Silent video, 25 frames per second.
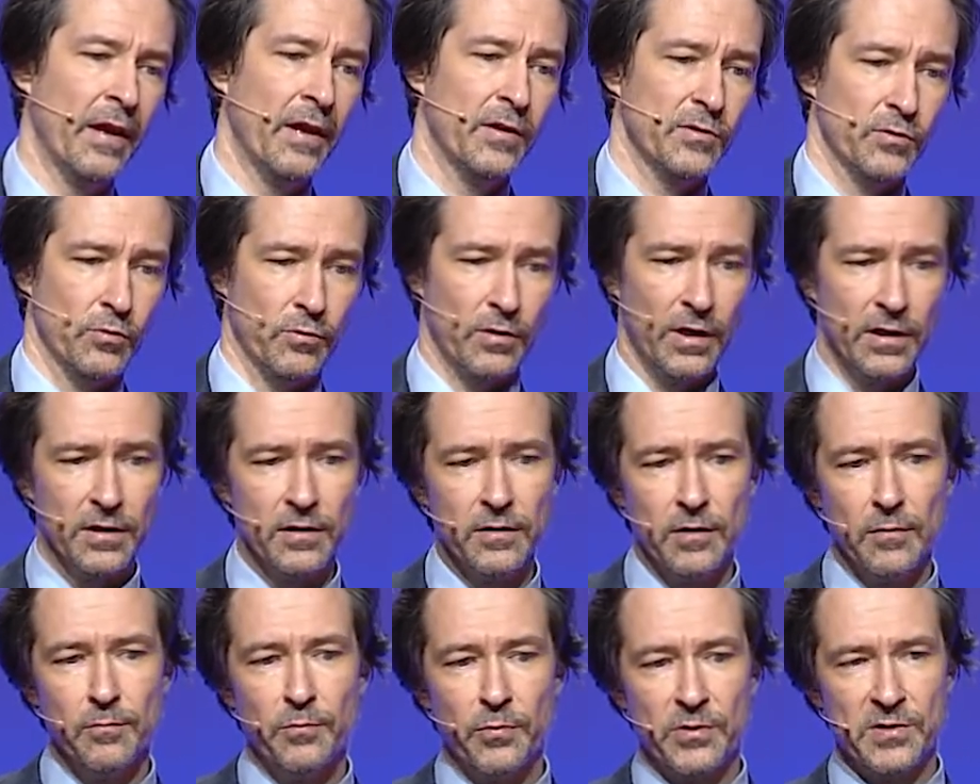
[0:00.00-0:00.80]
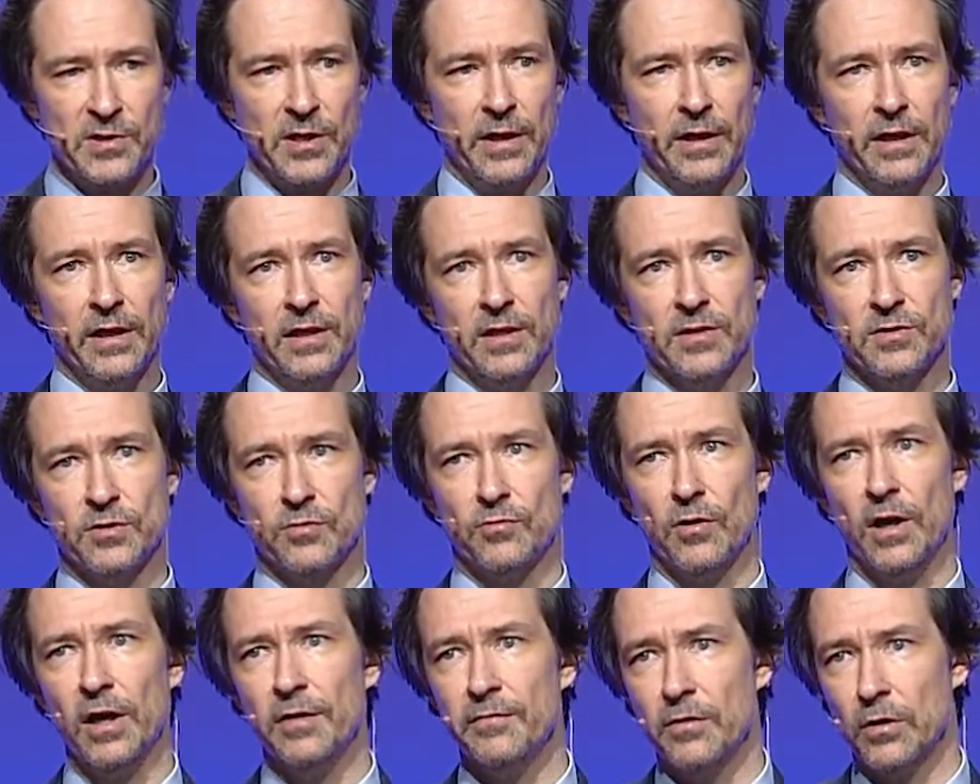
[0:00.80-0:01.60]
So rather than presenting his
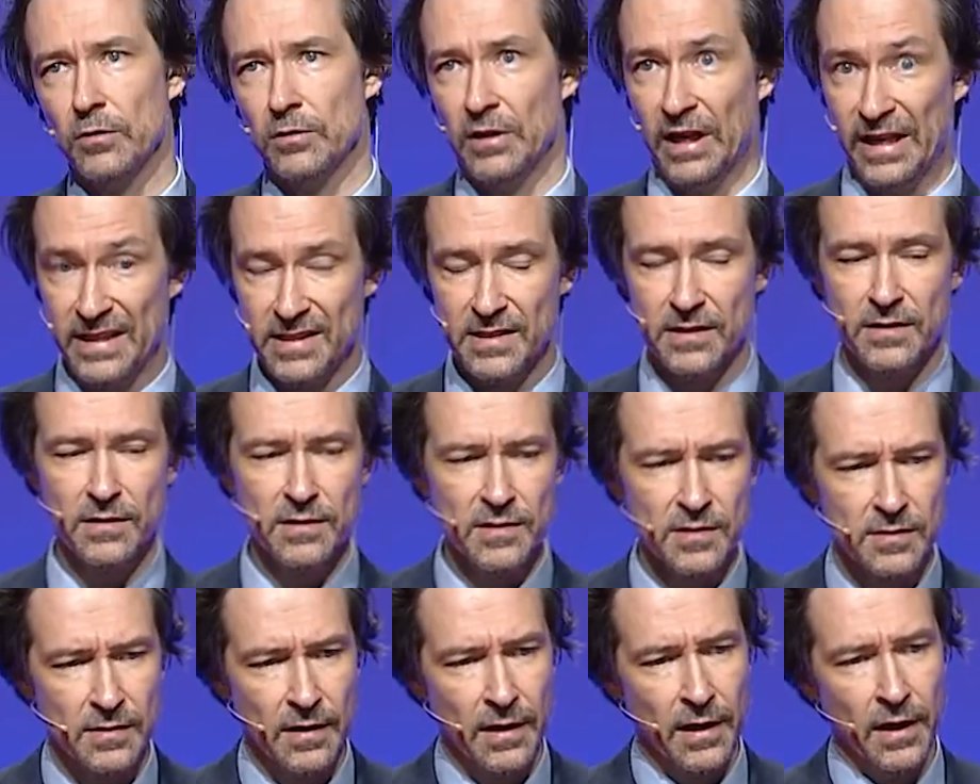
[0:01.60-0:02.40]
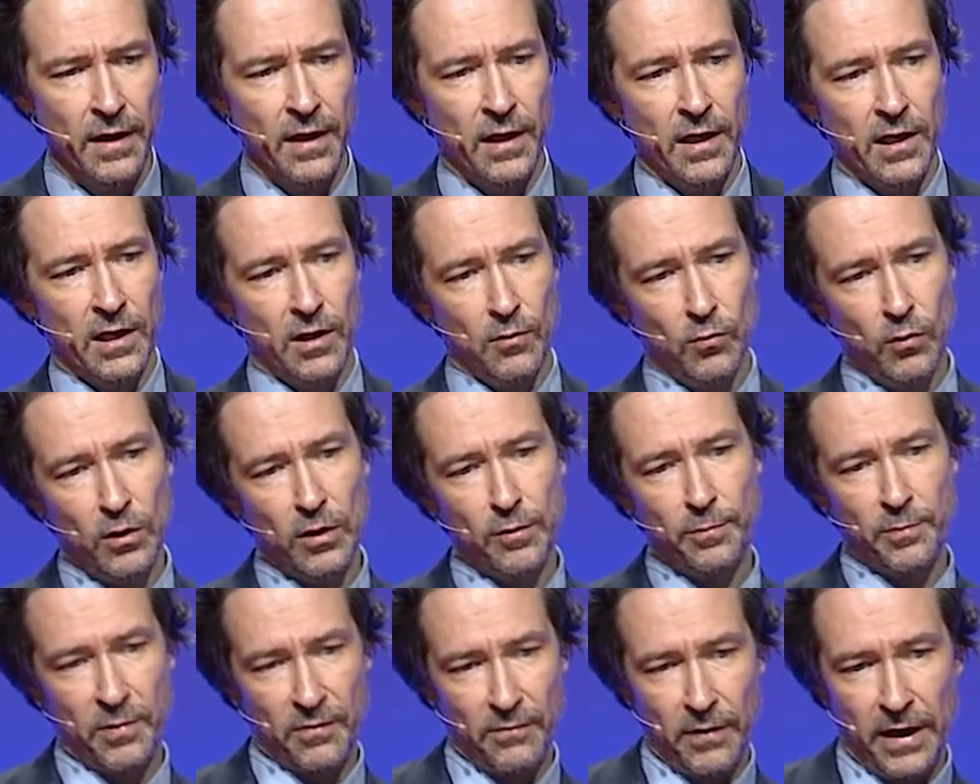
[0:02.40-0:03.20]
driver license, he
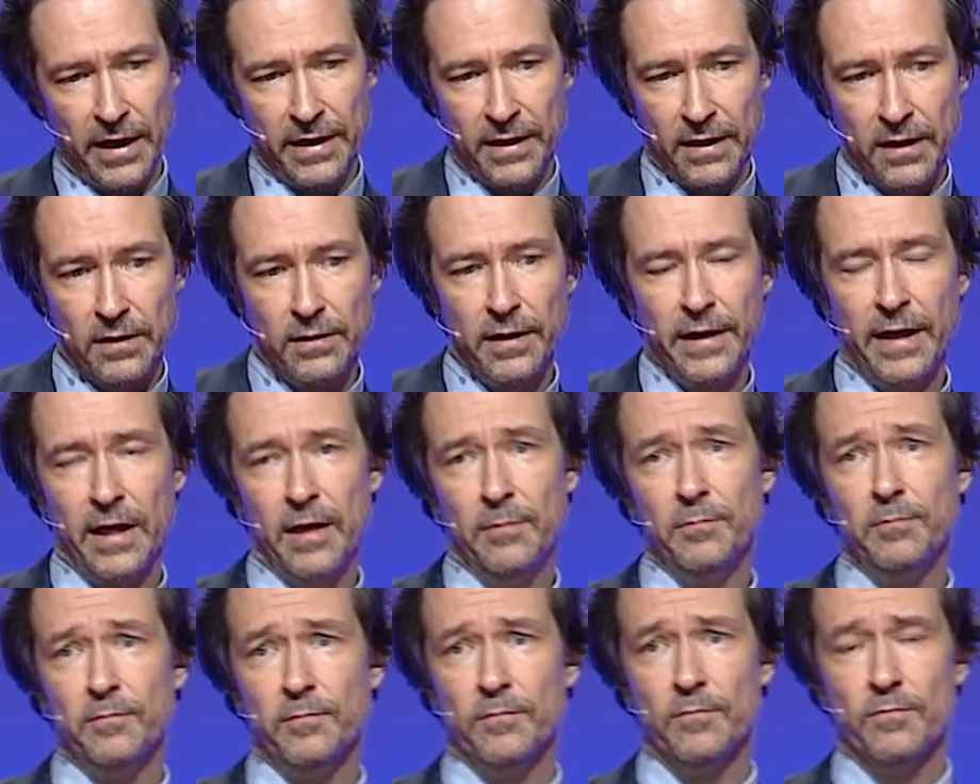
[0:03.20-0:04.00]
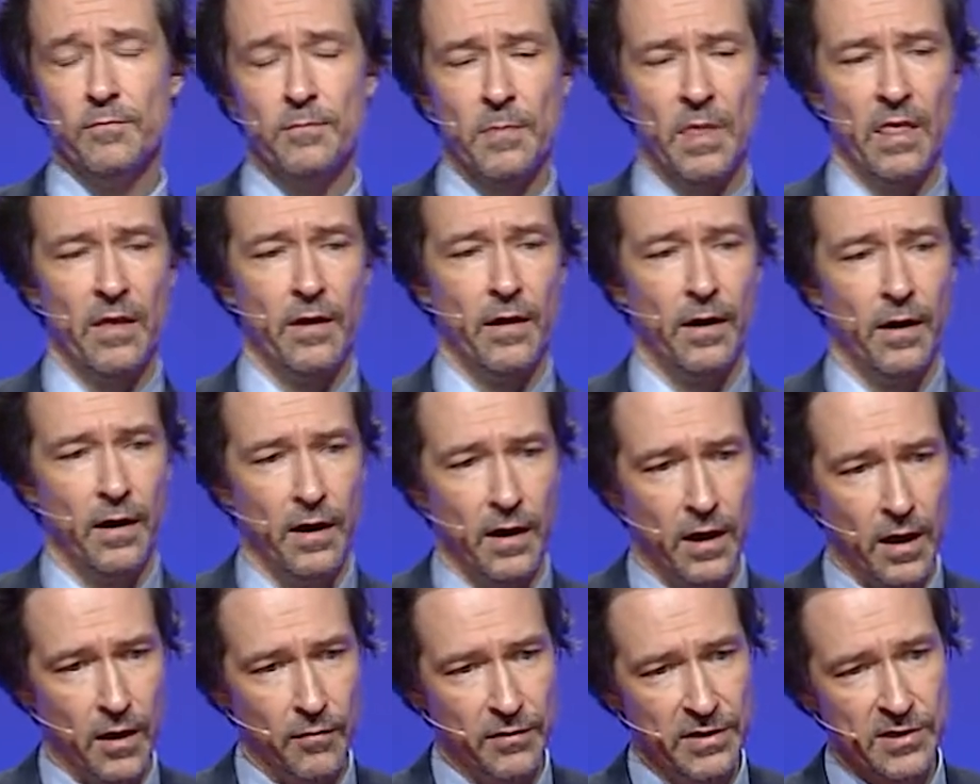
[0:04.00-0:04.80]
will provide a claim
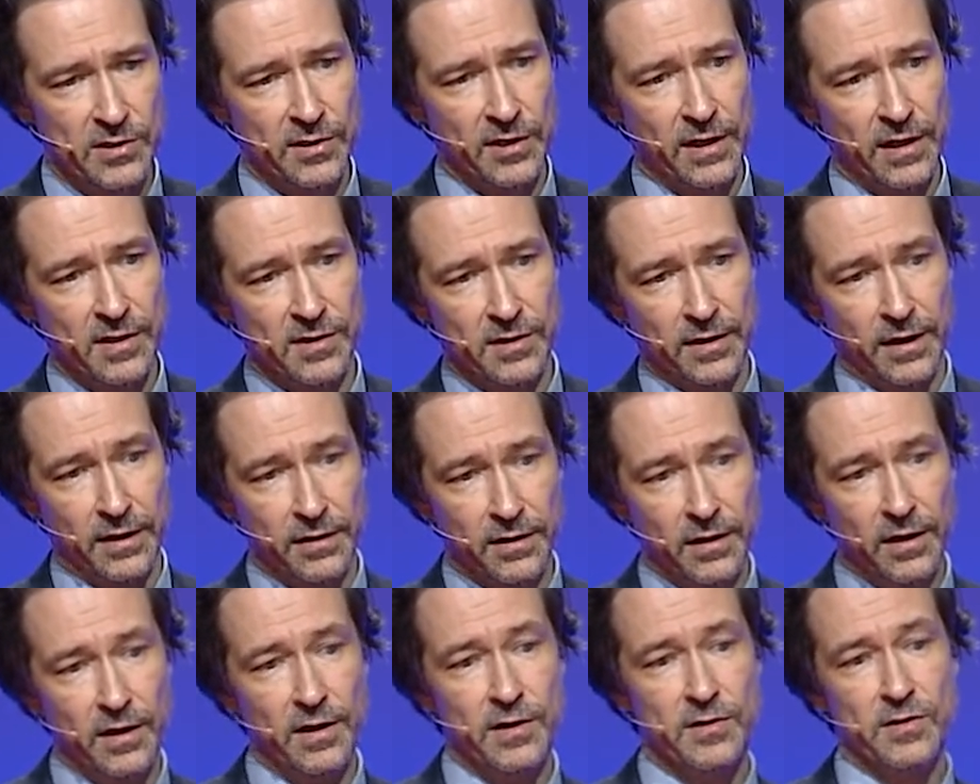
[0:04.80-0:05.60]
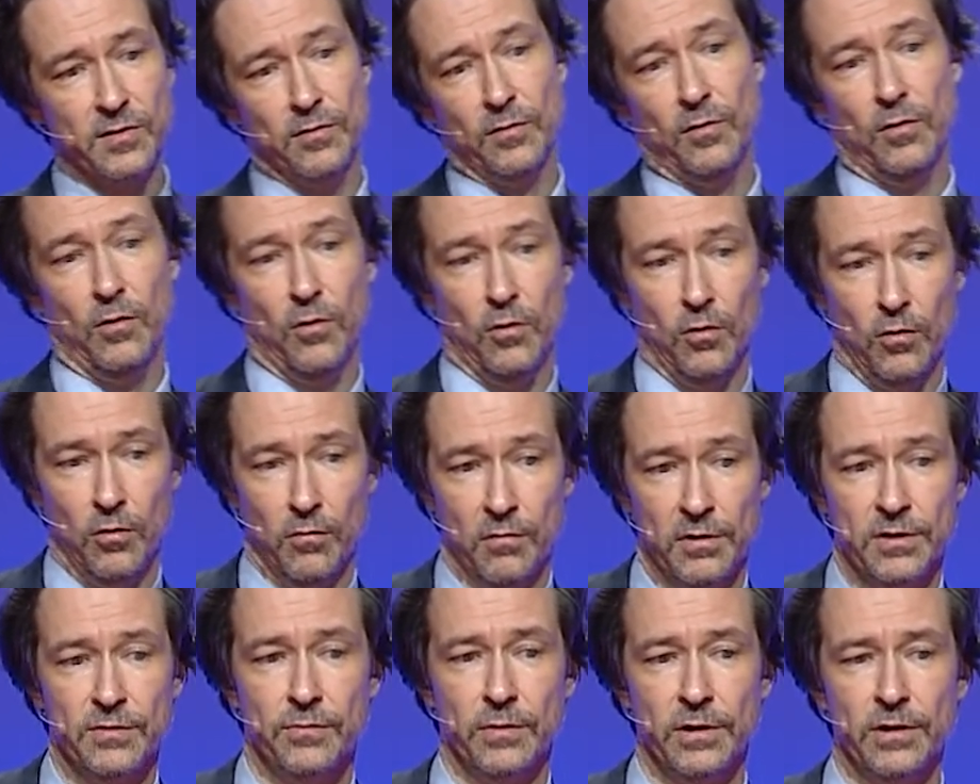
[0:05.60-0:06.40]
which says that he's
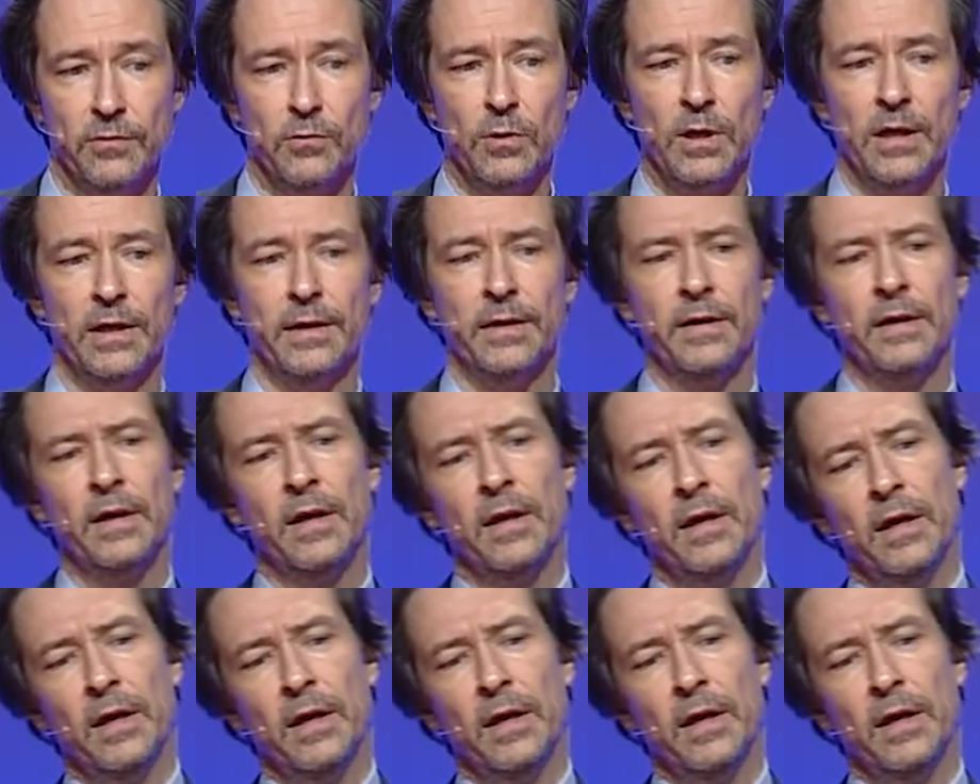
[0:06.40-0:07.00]
over 21.